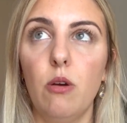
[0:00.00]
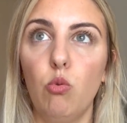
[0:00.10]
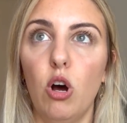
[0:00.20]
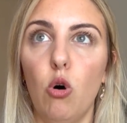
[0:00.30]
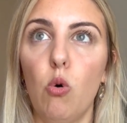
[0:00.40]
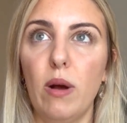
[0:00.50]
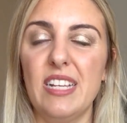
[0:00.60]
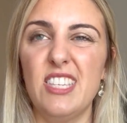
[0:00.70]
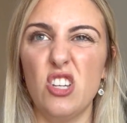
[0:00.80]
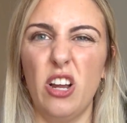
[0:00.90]
were
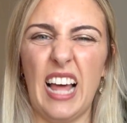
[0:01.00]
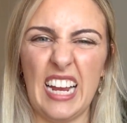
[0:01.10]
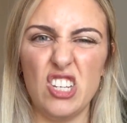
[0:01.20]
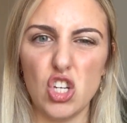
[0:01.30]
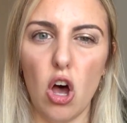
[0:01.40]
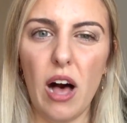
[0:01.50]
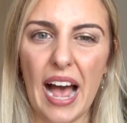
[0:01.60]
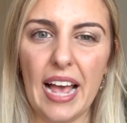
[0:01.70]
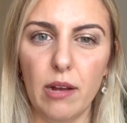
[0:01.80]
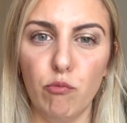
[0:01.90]
always so like
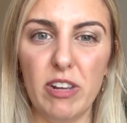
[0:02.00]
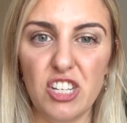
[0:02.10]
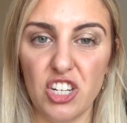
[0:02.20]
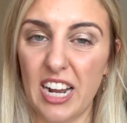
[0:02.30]
tight and rigid.